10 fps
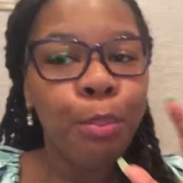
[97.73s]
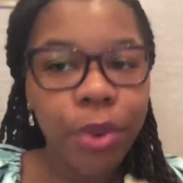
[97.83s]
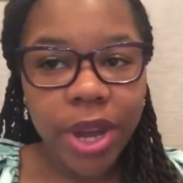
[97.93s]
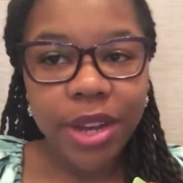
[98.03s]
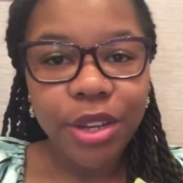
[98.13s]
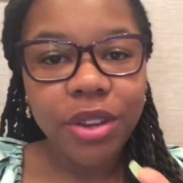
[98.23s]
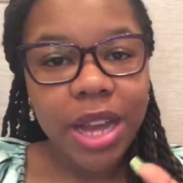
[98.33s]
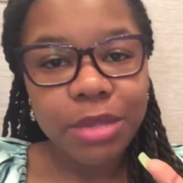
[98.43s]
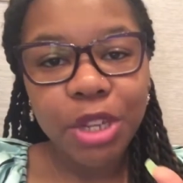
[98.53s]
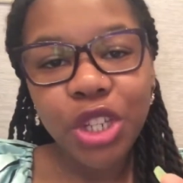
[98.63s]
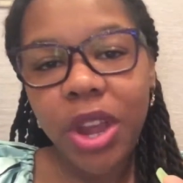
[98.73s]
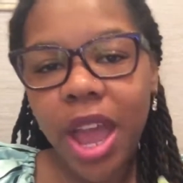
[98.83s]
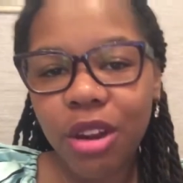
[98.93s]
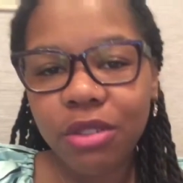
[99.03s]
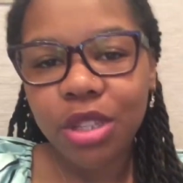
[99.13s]
But you guys, make sure you
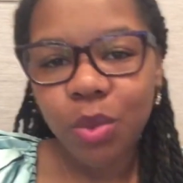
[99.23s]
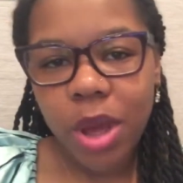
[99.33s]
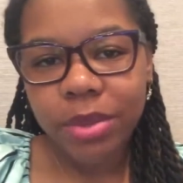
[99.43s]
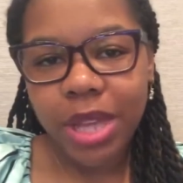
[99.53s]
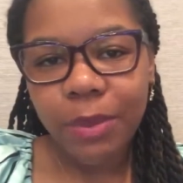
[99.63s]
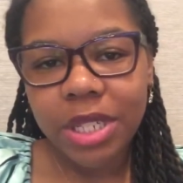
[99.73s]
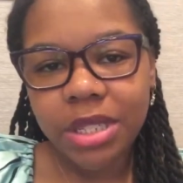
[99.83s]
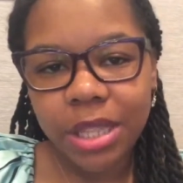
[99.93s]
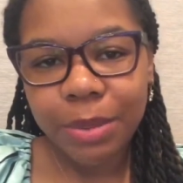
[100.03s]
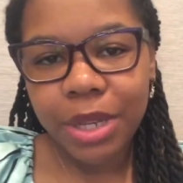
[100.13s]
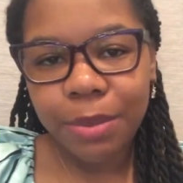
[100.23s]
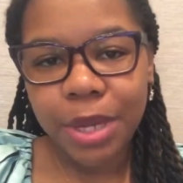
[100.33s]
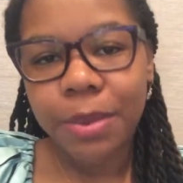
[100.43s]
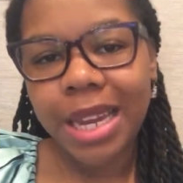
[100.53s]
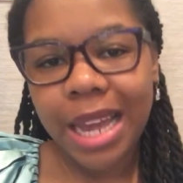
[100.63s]
head over to the website, which is
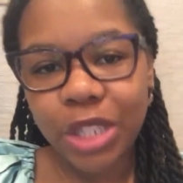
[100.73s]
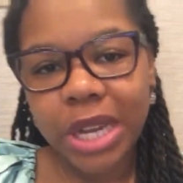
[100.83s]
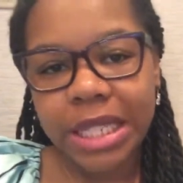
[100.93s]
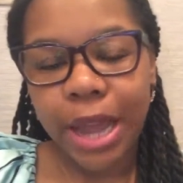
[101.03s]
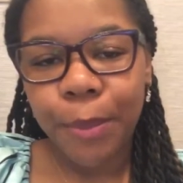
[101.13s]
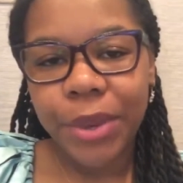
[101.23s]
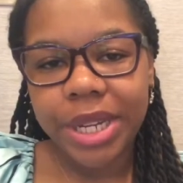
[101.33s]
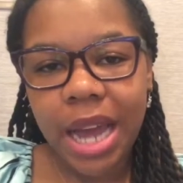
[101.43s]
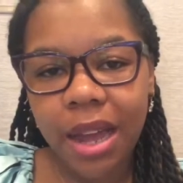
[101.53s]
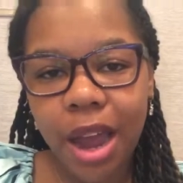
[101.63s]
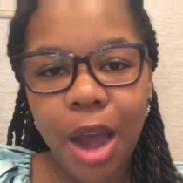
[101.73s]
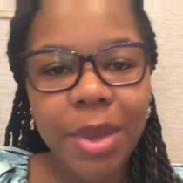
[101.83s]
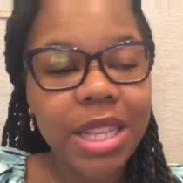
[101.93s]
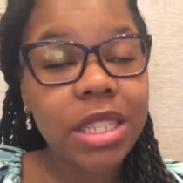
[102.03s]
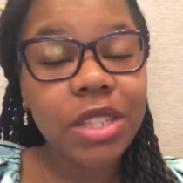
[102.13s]

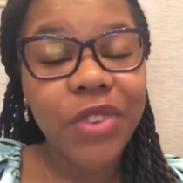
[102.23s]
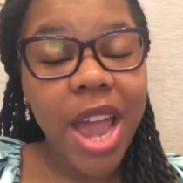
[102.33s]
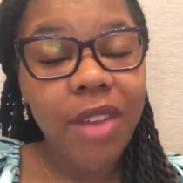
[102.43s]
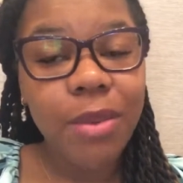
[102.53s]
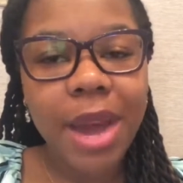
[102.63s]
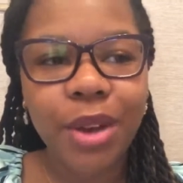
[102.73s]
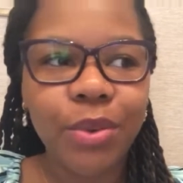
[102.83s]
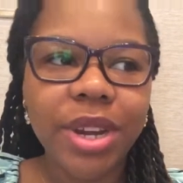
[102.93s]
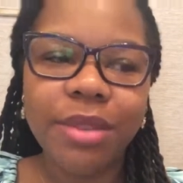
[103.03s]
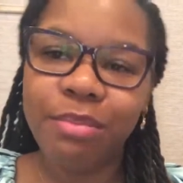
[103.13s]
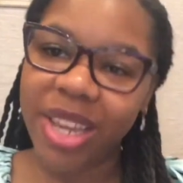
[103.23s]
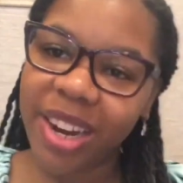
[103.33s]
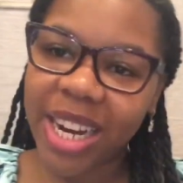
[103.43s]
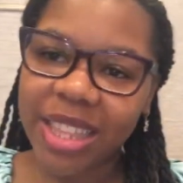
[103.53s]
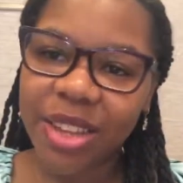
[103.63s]
www.naturalguyshairpudding.com. And this is for everybody who couldn't be
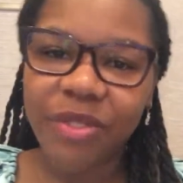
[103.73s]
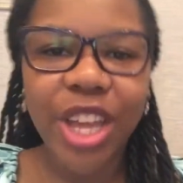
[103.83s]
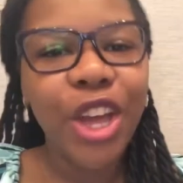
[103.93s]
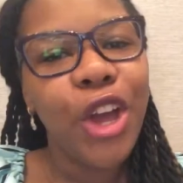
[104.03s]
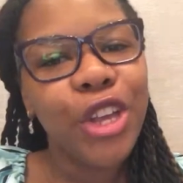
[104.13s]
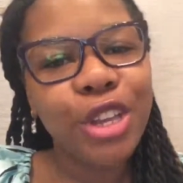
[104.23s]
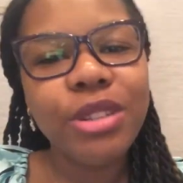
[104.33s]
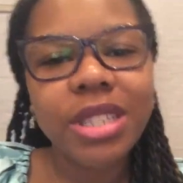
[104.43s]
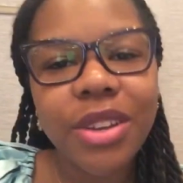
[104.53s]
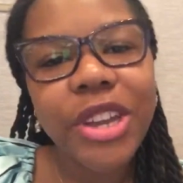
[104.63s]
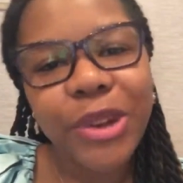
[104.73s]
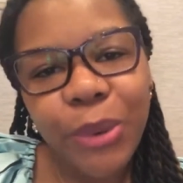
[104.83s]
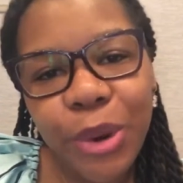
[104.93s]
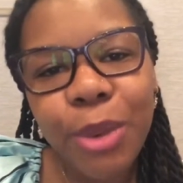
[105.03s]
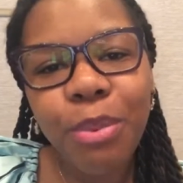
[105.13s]
here at the event. You still can
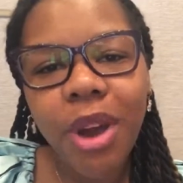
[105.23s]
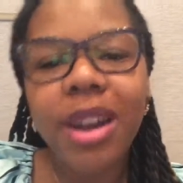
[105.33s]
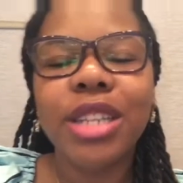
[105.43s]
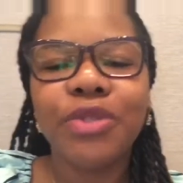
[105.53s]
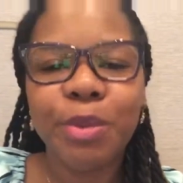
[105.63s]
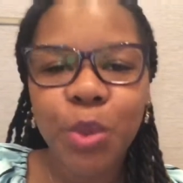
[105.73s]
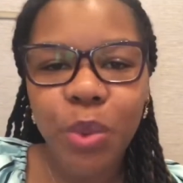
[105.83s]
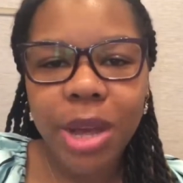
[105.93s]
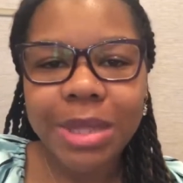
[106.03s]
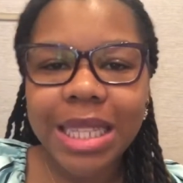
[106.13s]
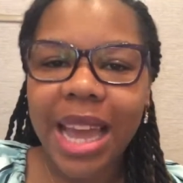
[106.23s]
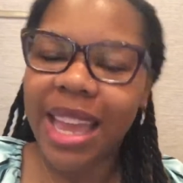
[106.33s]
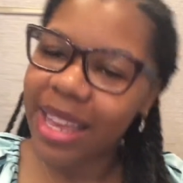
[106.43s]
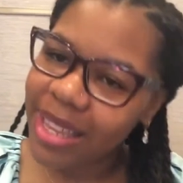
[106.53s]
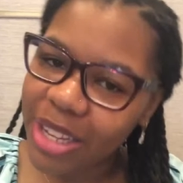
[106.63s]
order products from the
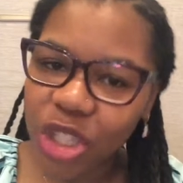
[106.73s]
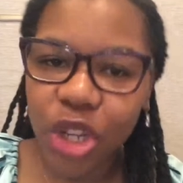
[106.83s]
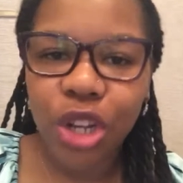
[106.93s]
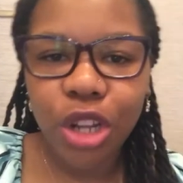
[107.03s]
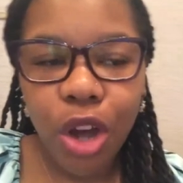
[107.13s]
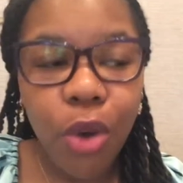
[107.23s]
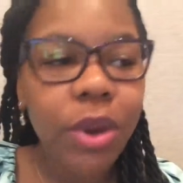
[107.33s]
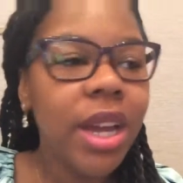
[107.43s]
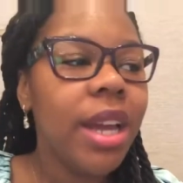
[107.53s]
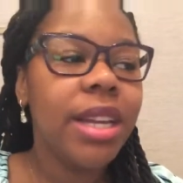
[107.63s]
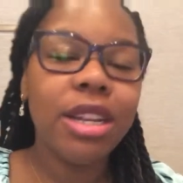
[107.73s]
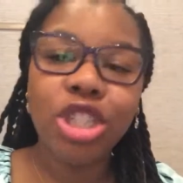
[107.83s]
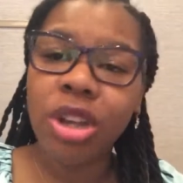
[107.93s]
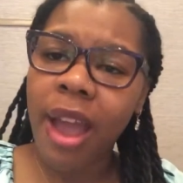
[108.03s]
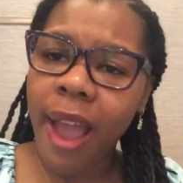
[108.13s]
website and get your glow,
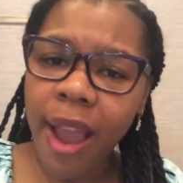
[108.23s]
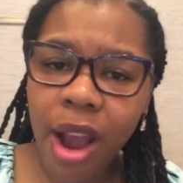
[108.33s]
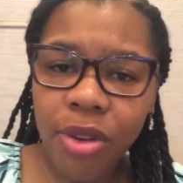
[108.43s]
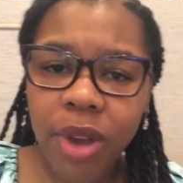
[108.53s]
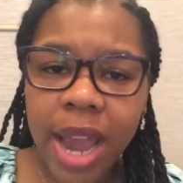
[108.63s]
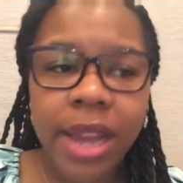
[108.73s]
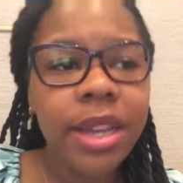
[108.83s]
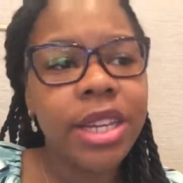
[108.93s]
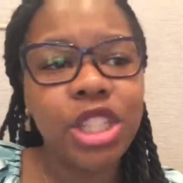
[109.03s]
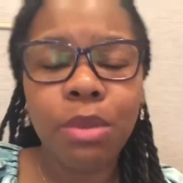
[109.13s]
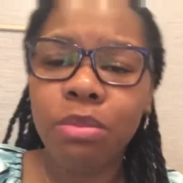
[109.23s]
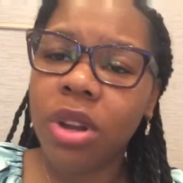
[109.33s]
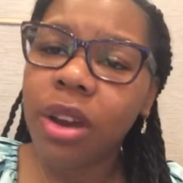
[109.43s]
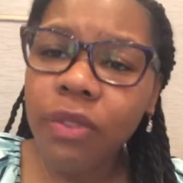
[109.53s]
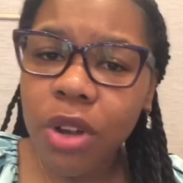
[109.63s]
get your hair right, get your
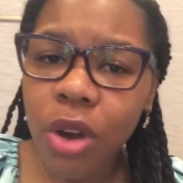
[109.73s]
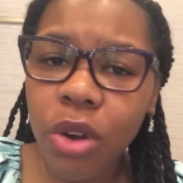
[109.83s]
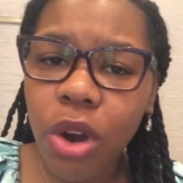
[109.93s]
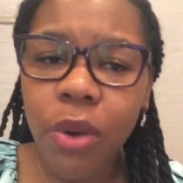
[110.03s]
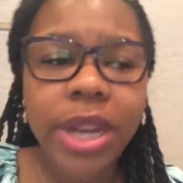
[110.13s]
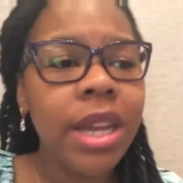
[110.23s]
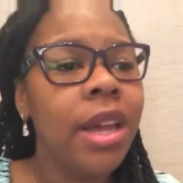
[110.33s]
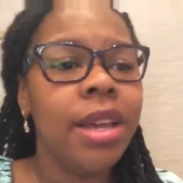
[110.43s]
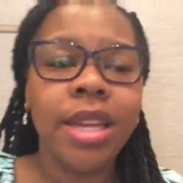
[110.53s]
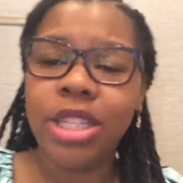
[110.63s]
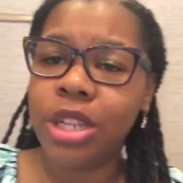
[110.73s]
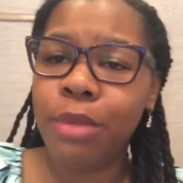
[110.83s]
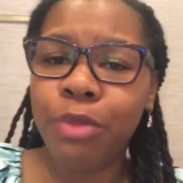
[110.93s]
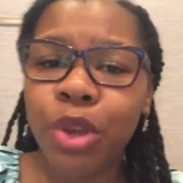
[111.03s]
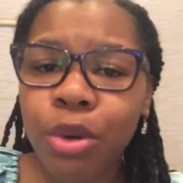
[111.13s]
blood flow going, get your
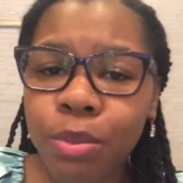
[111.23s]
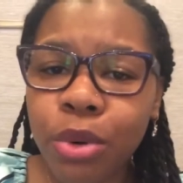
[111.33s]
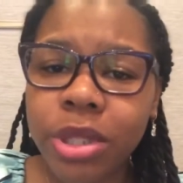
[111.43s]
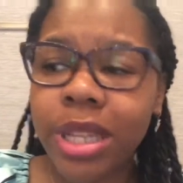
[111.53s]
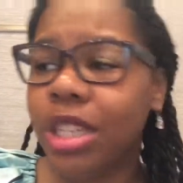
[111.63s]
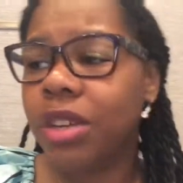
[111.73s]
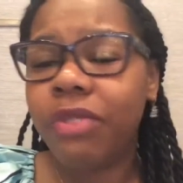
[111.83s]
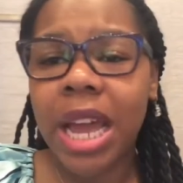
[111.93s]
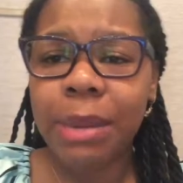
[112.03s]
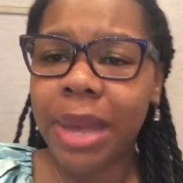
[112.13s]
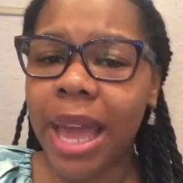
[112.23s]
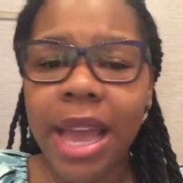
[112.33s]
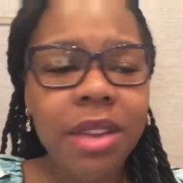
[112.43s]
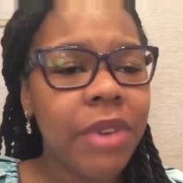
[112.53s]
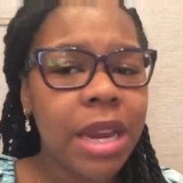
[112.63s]
immune boosting, get your vitamin
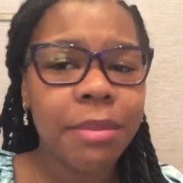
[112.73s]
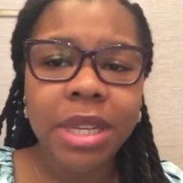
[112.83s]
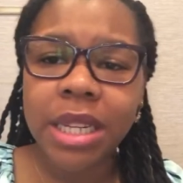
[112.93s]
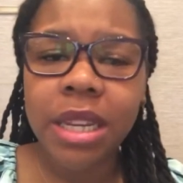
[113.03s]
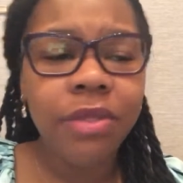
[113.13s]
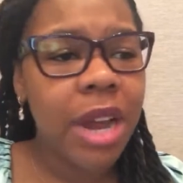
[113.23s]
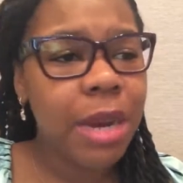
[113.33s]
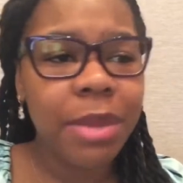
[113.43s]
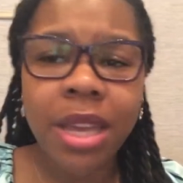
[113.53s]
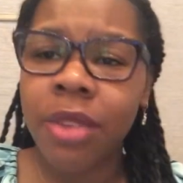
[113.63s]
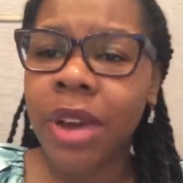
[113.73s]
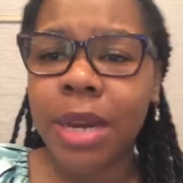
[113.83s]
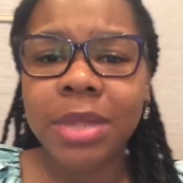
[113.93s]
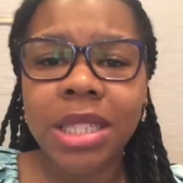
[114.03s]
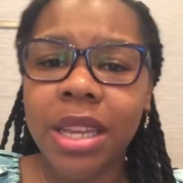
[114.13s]
A, your vitamin D, your vitamin E, your
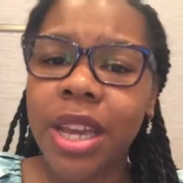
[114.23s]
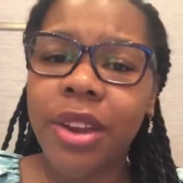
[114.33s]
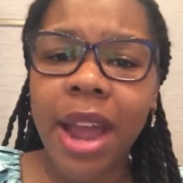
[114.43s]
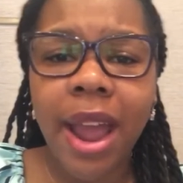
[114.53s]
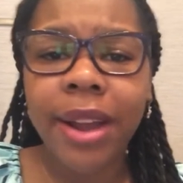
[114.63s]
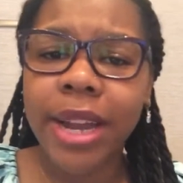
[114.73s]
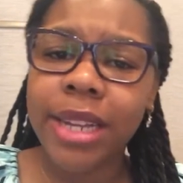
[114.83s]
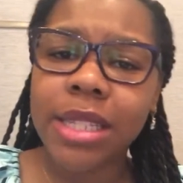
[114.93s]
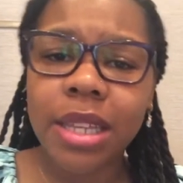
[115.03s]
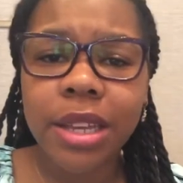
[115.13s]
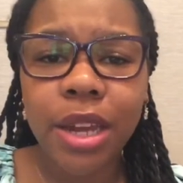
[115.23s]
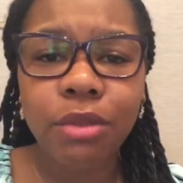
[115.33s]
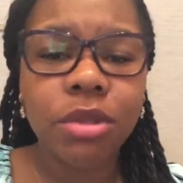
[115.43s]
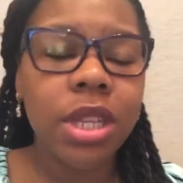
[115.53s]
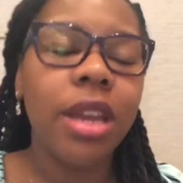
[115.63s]
vitamin C, and your hair care and skincare
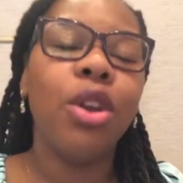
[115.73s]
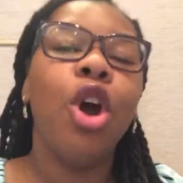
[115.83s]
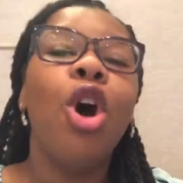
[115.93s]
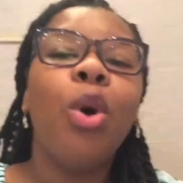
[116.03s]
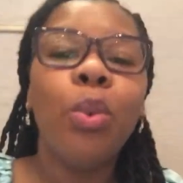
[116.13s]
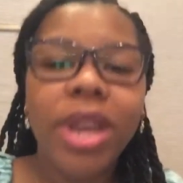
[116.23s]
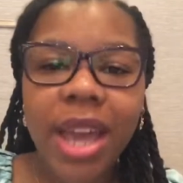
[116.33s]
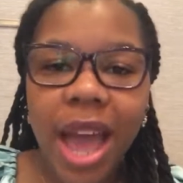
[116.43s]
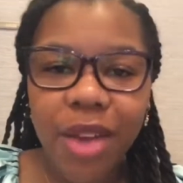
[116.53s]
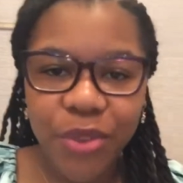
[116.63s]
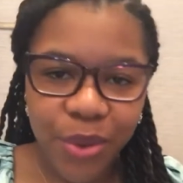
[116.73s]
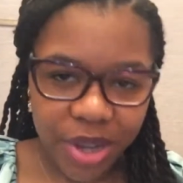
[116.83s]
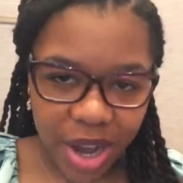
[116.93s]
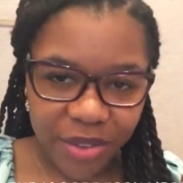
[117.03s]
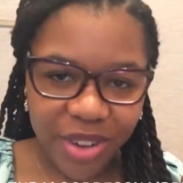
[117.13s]
routine. We have you
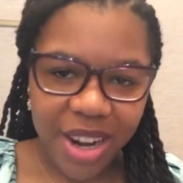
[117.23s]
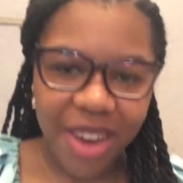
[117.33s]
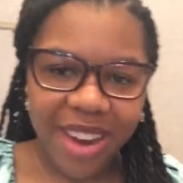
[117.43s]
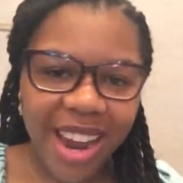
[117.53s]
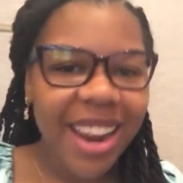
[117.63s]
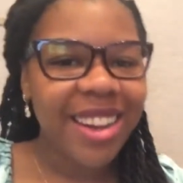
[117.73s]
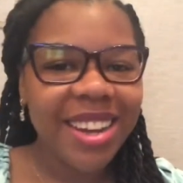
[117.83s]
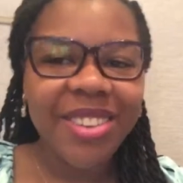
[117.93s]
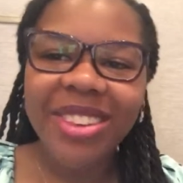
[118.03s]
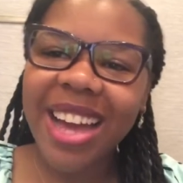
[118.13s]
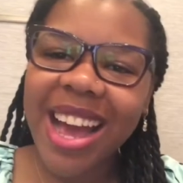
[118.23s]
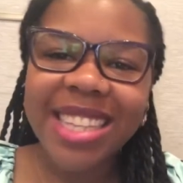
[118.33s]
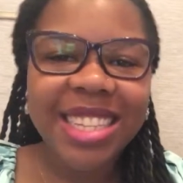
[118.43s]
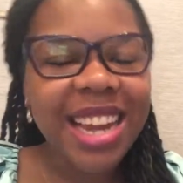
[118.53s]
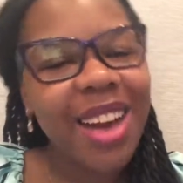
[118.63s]
covered, all right? I love you
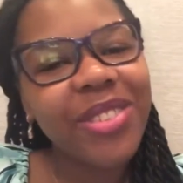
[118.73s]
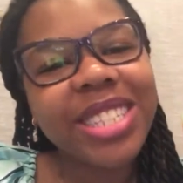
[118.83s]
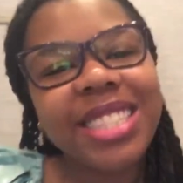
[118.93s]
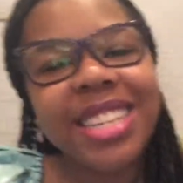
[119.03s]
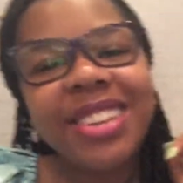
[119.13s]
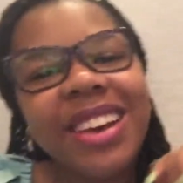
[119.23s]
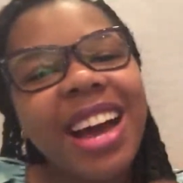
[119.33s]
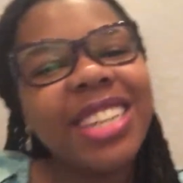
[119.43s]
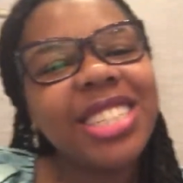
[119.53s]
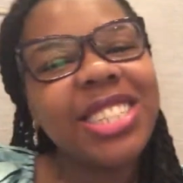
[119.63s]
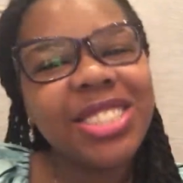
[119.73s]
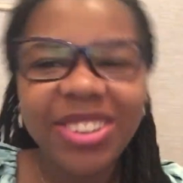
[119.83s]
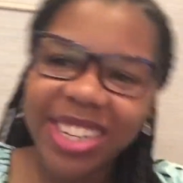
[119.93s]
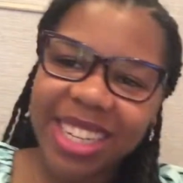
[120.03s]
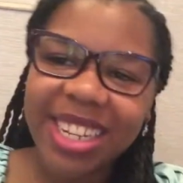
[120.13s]
guys, and I will see you guys
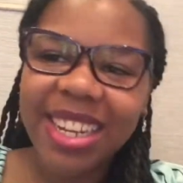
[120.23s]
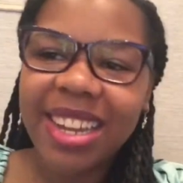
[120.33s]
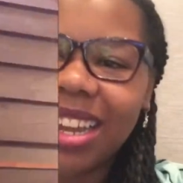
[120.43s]
shortly.